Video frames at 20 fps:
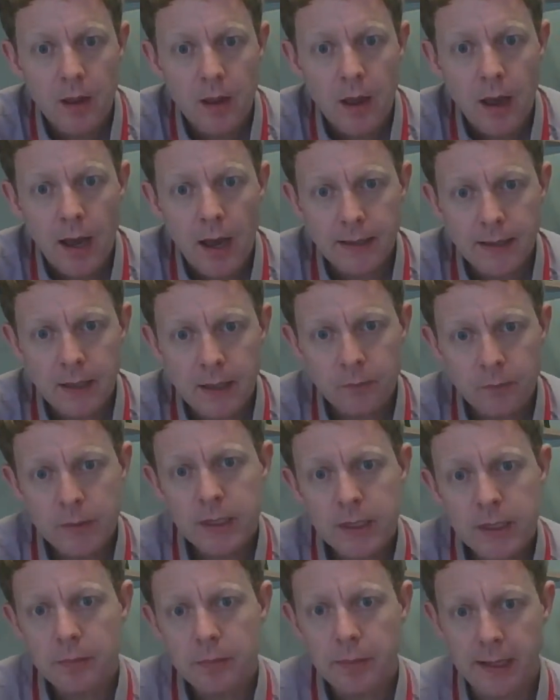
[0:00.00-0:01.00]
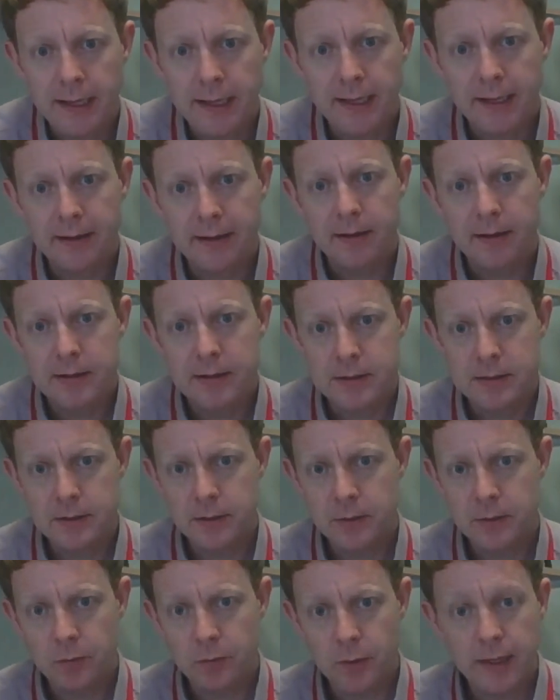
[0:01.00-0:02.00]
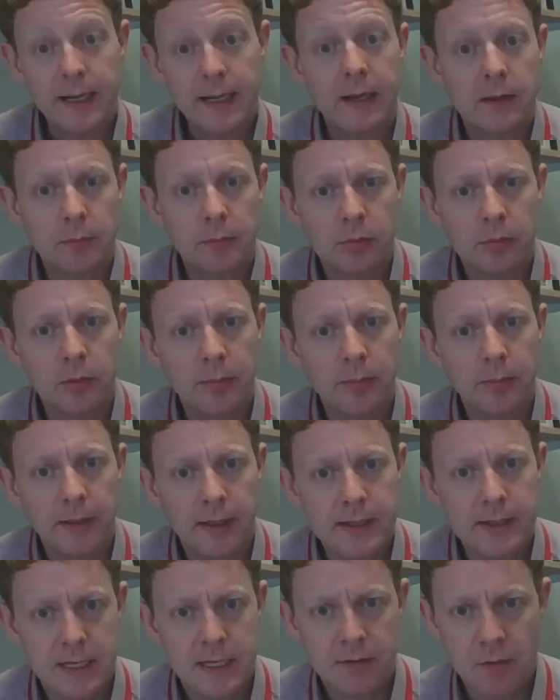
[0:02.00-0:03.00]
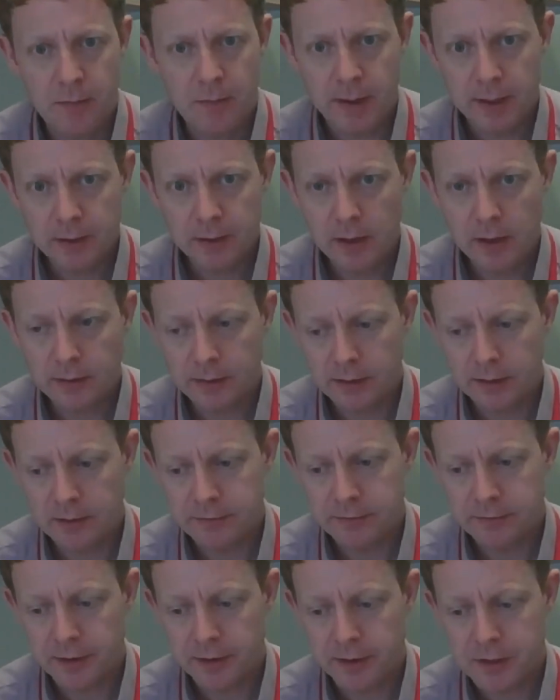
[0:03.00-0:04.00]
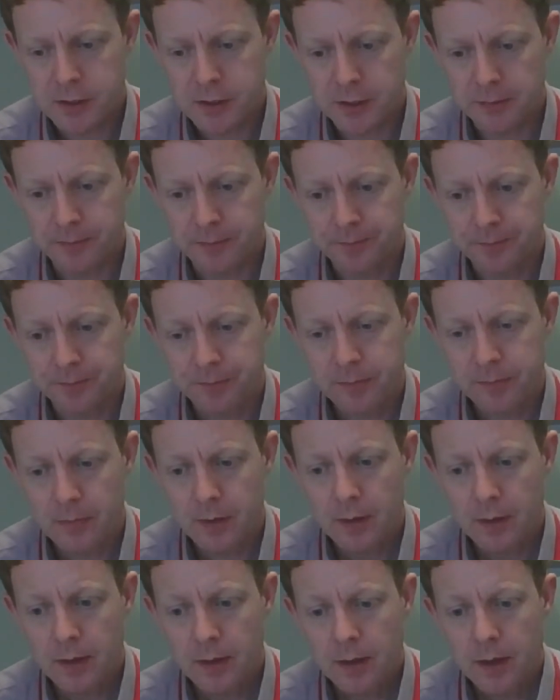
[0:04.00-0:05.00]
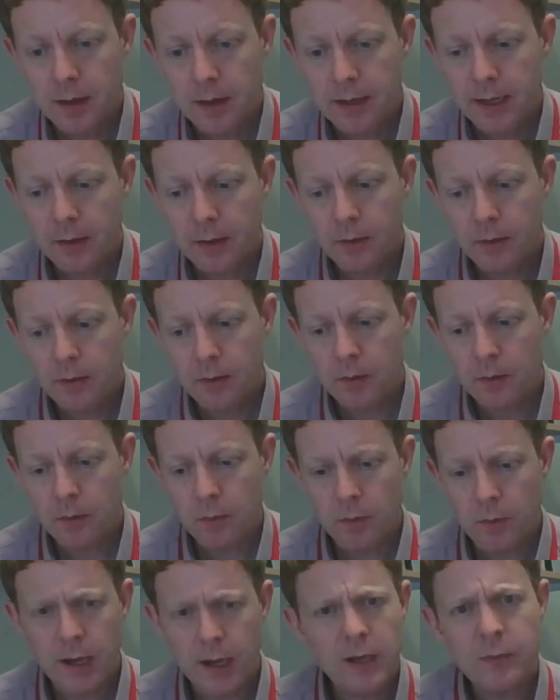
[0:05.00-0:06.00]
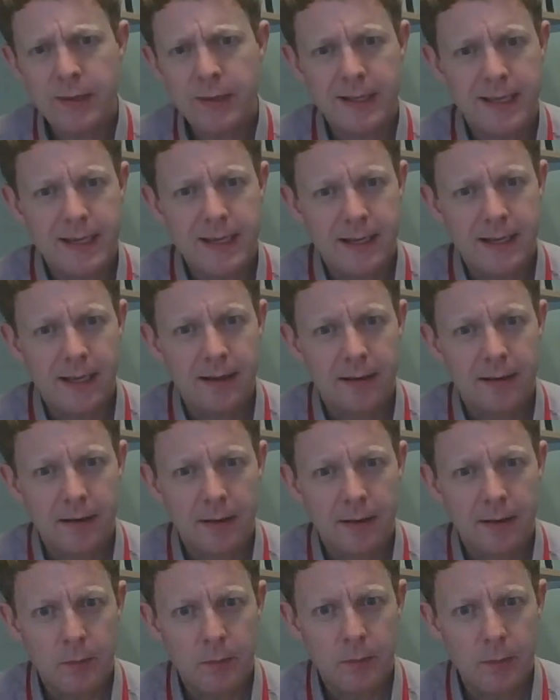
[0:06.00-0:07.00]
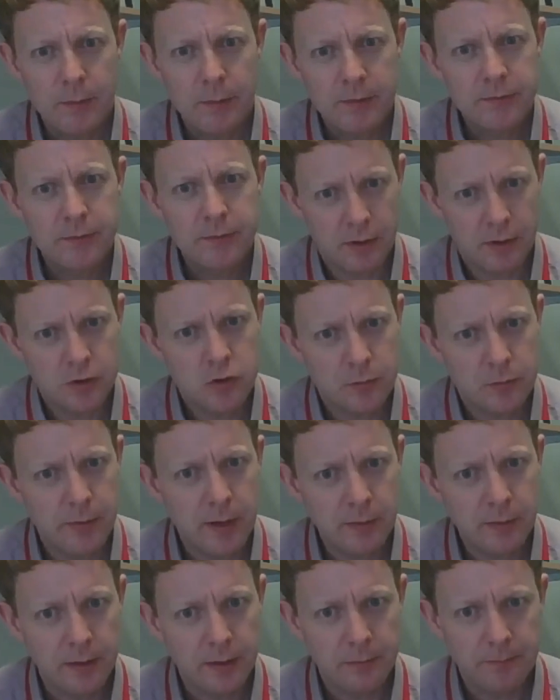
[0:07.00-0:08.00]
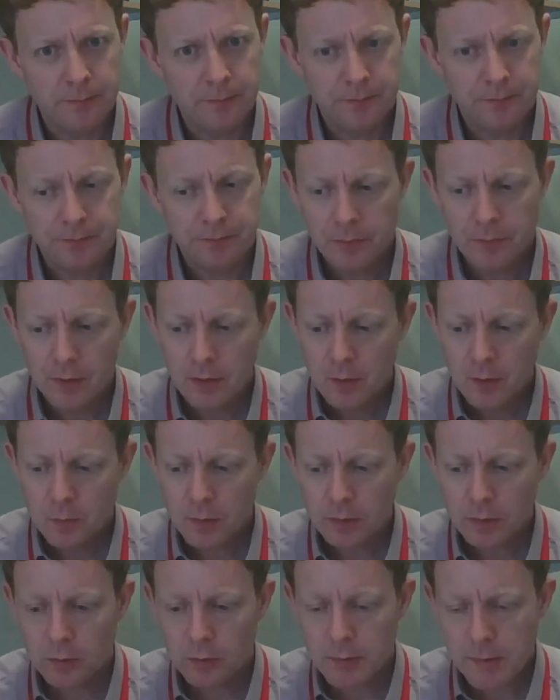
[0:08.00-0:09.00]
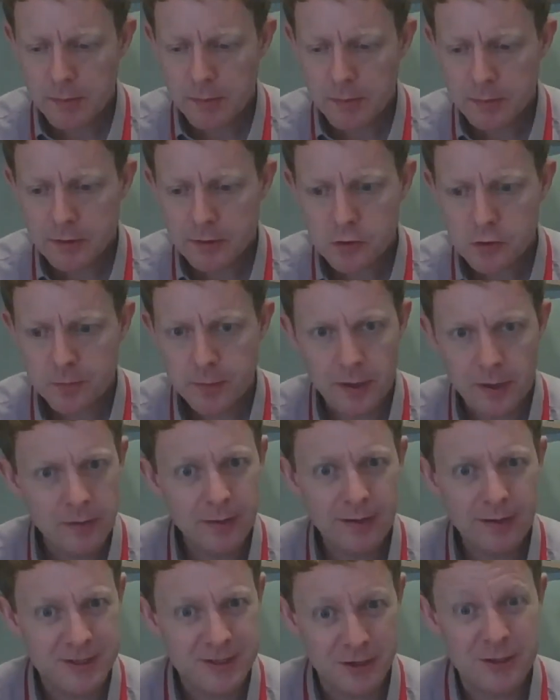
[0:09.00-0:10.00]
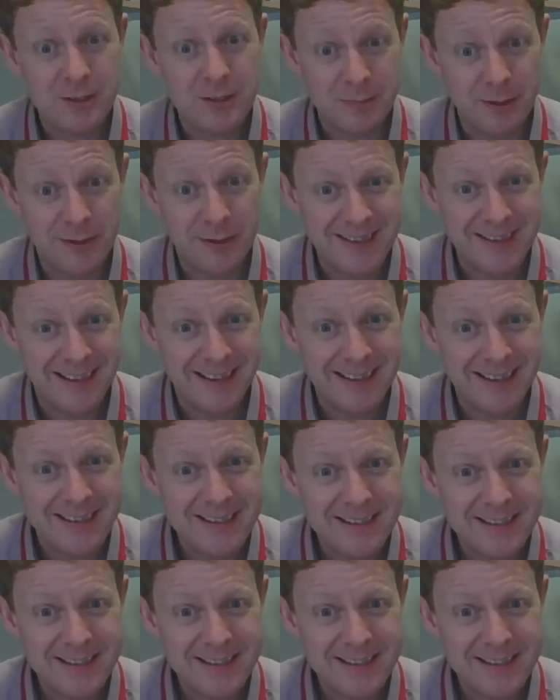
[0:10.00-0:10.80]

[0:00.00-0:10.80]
And then we can apply it to work out the probability of a myocardial infarction. Now, why do we need it when we've got troponin? Well, remember that troponin is just a blood test.